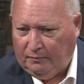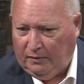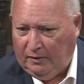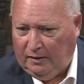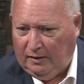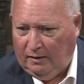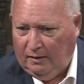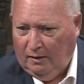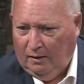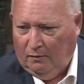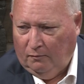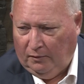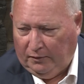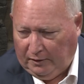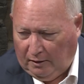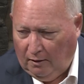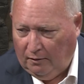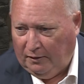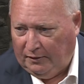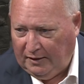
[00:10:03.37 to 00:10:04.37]
what they
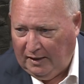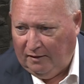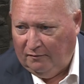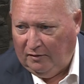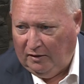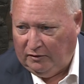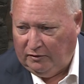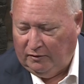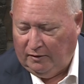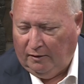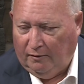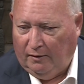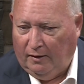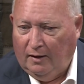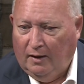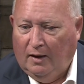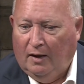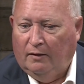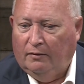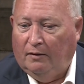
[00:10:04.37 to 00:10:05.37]
call the day adventure area.
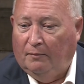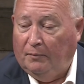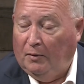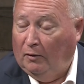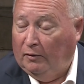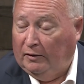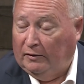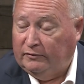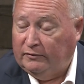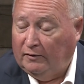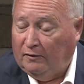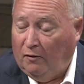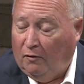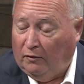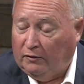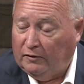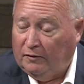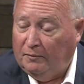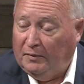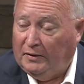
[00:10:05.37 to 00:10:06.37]
The buildings, of
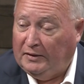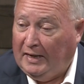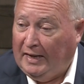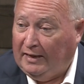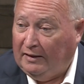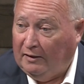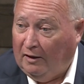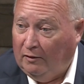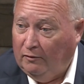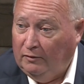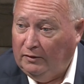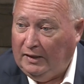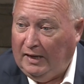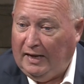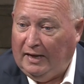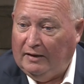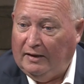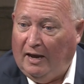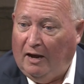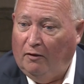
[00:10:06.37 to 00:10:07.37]
course, have been taken out,
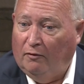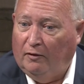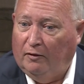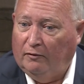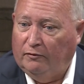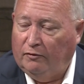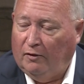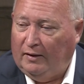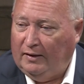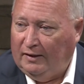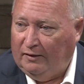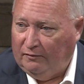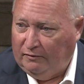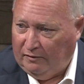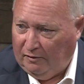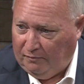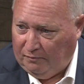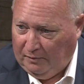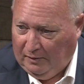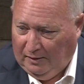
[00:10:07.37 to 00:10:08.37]
and now they're trying to
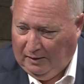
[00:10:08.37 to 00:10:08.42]
get